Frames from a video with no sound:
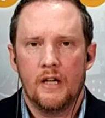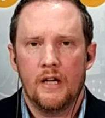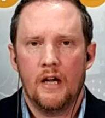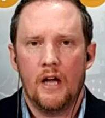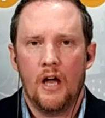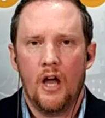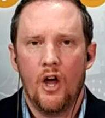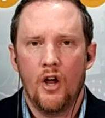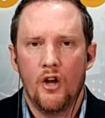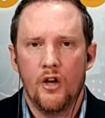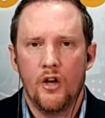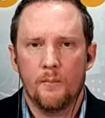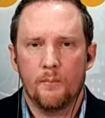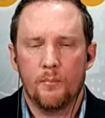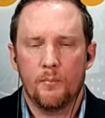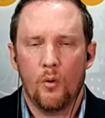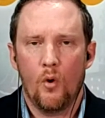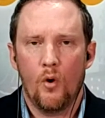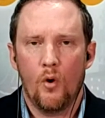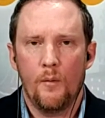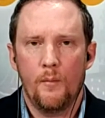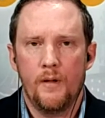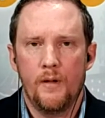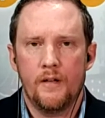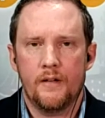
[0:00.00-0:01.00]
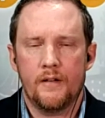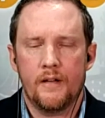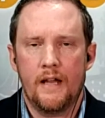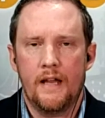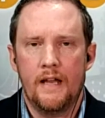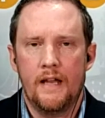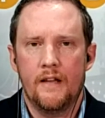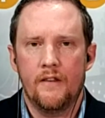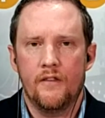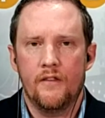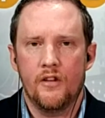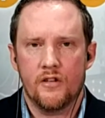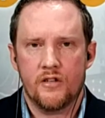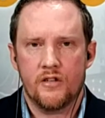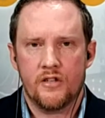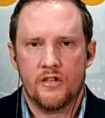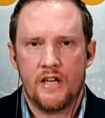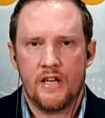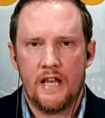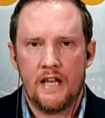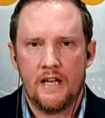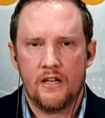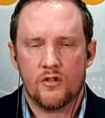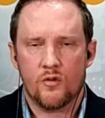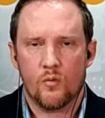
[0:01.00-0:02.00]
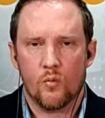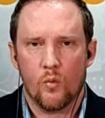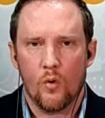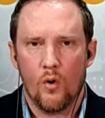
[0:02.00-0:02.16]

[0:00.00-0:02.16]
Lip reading: unemployment and the state's